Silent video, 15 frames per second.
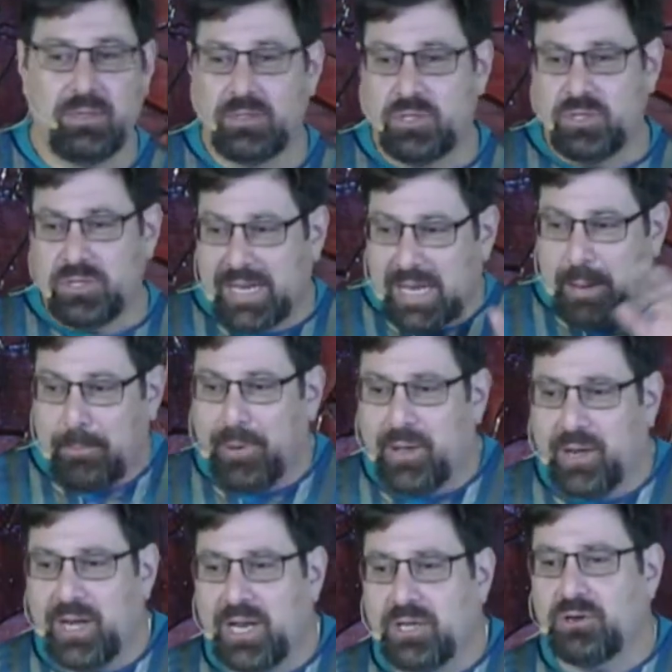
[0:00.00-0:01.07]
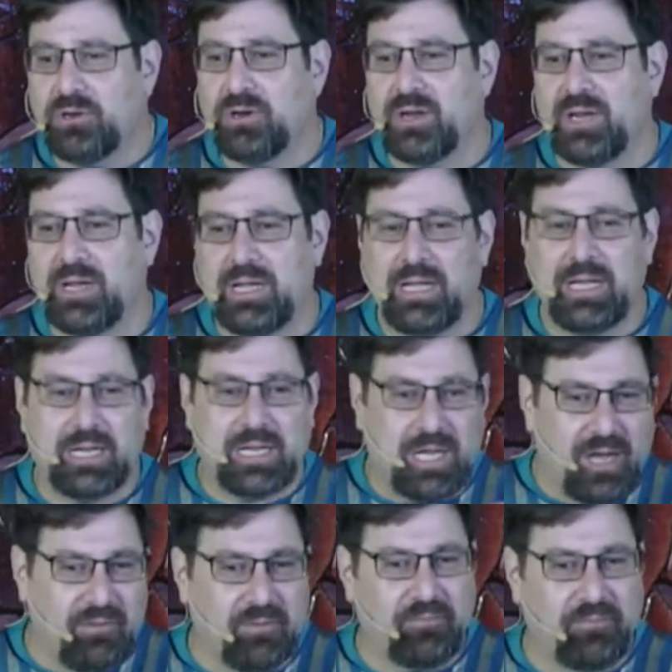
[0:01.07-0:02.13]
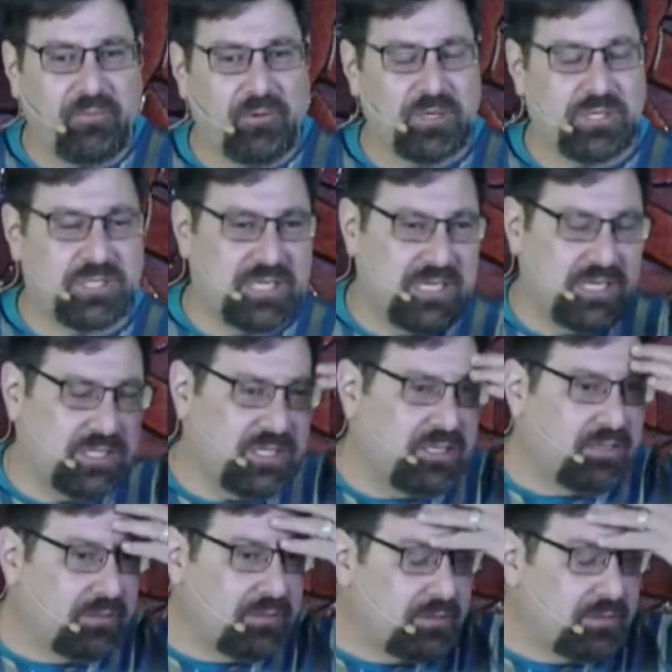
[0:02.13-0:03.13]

Do they get put under a, a cover for a season?